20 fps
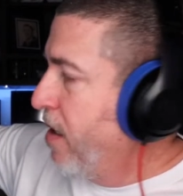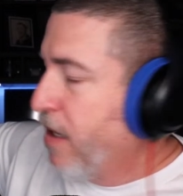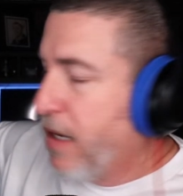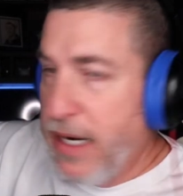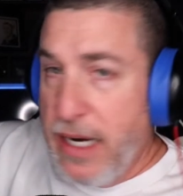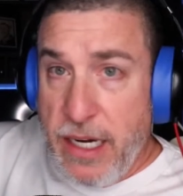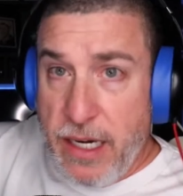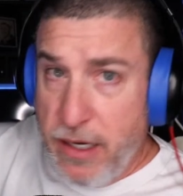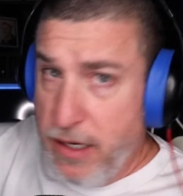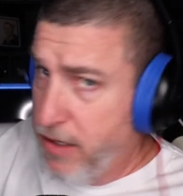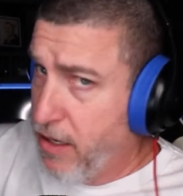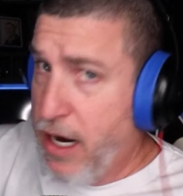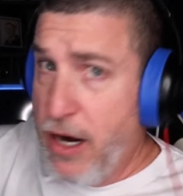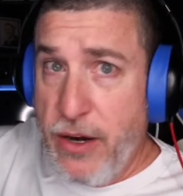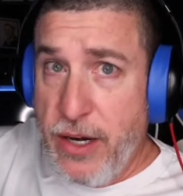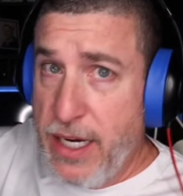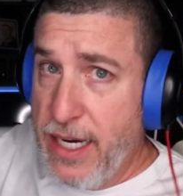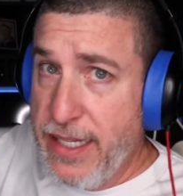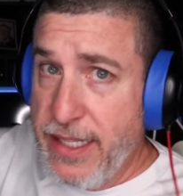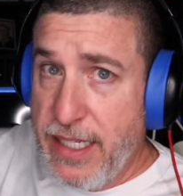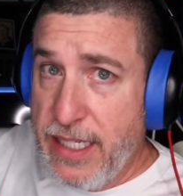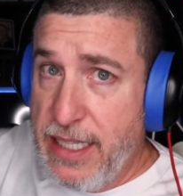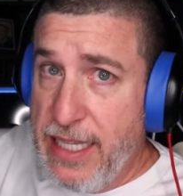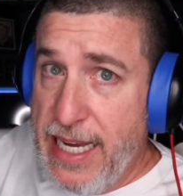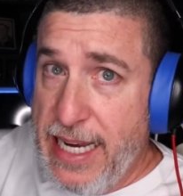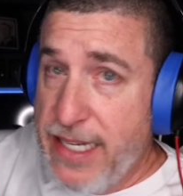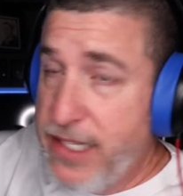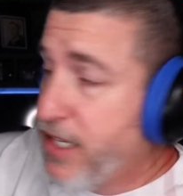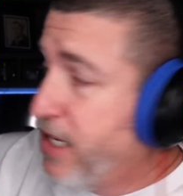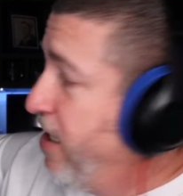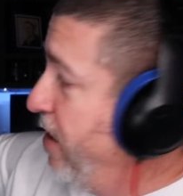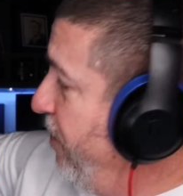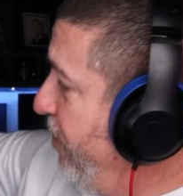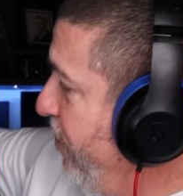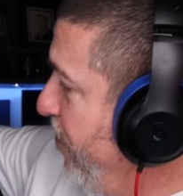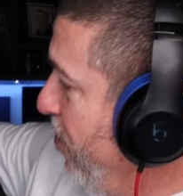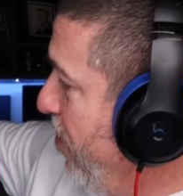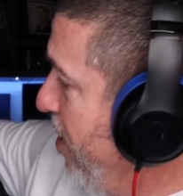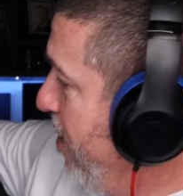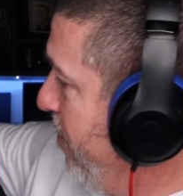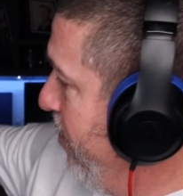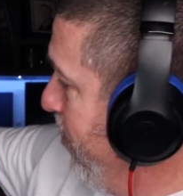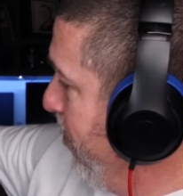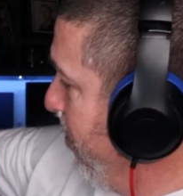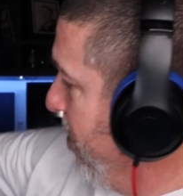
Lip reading: I already got the glass cut for it.